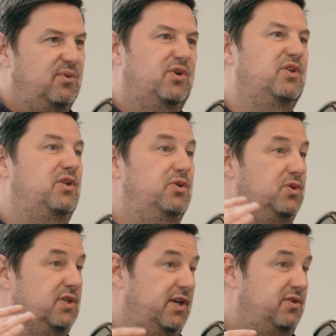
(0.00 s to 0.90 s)
we're going to
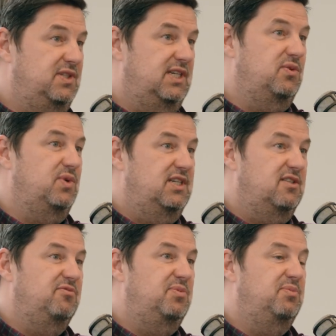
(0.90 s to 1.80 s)
lose another generation
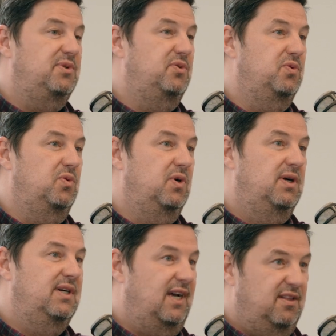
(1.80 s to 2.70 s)
of people who
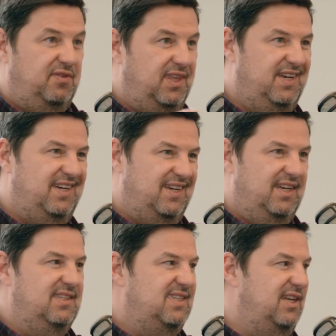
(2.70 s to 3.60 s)
kind of think
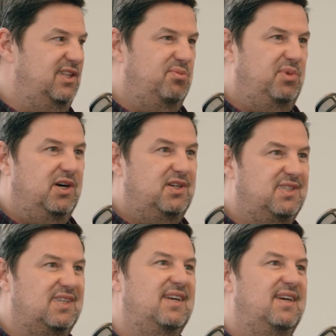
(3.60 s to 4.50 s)
inside their
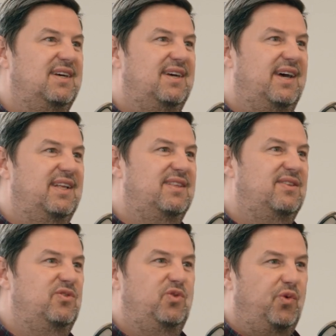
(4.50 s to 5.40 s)
box
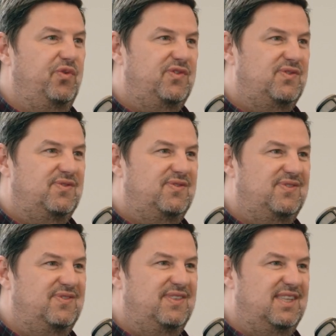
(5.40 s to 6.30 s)
and don't
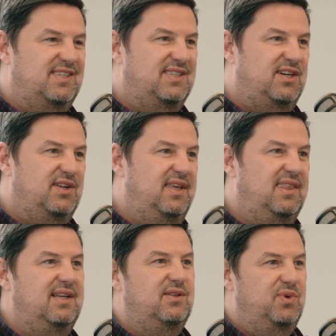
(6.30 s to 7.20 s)
necessarily
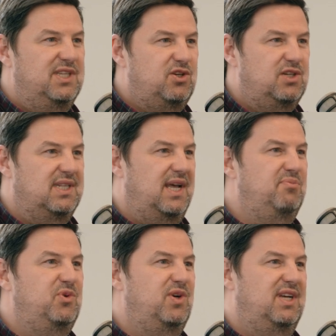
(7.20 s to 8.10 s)
think the research that I'm
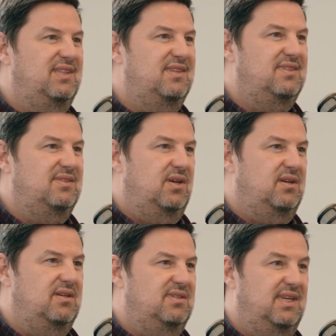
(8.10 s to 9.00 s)
doing at this
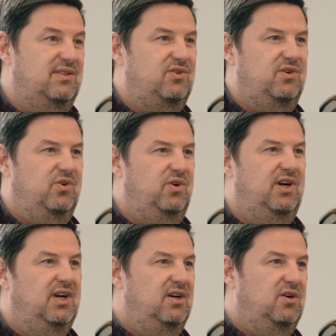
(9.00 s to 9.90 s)
center or
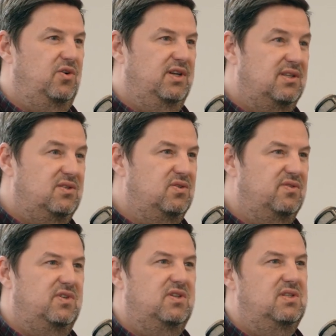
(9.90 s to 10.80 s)
at this
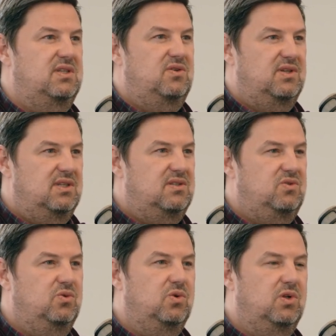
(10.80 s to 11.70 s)
university or at this
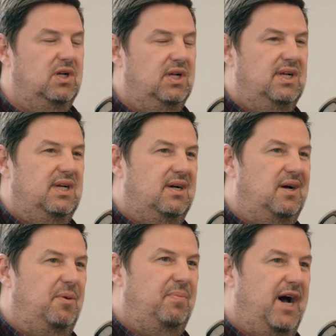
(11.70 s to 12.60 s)
school,
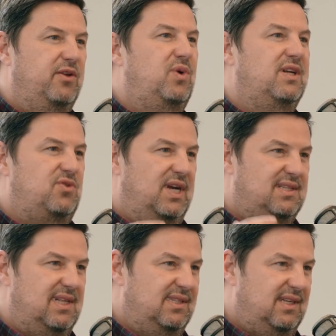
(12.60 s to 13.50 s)
how do I
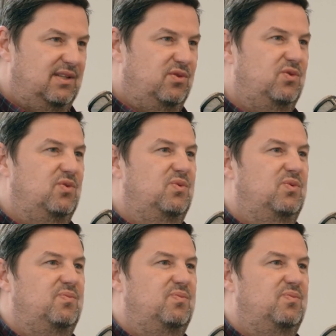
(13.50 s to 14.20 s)
translate that into